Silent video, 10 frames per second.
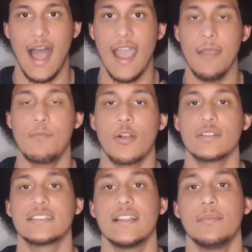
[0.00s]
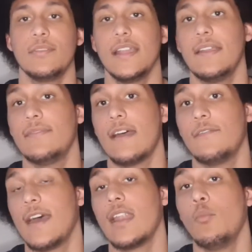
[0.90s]
I personally believe that
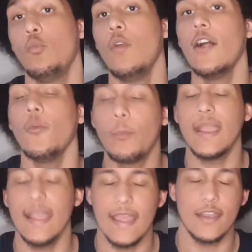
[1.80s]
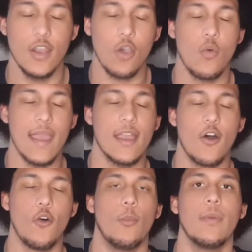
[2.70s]
Venom will be in No Way
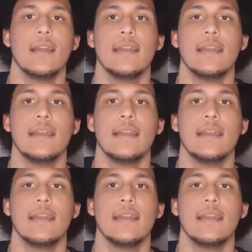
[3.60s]
Home.